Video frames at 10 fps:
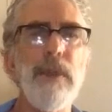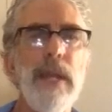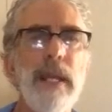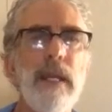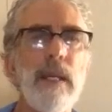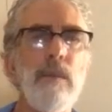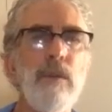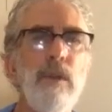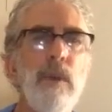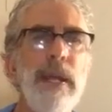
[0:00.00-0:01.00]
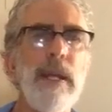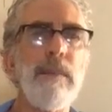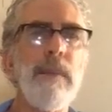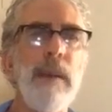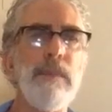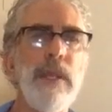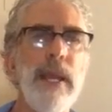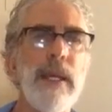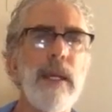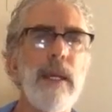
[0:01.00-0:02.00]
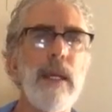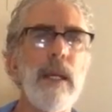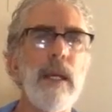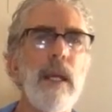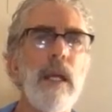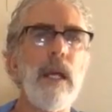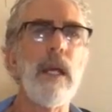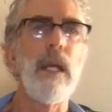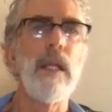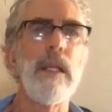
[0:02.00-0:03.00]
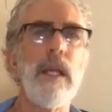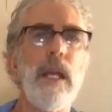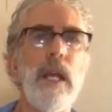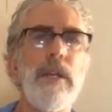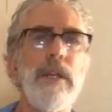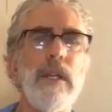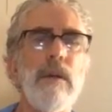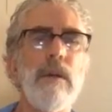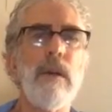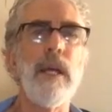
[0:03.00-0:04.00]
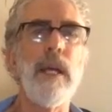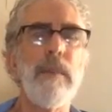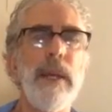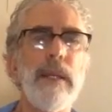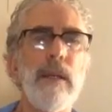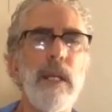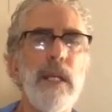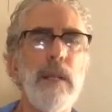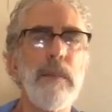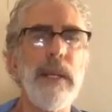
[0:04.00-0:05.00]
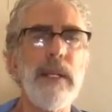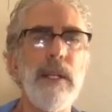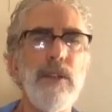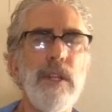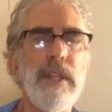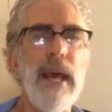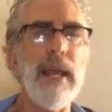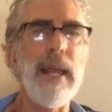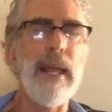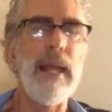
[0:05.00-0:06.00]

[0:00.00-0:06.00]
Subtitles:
neck. Move the rein up the neck. There you go. All right, back there. Got to keep paying attention to that.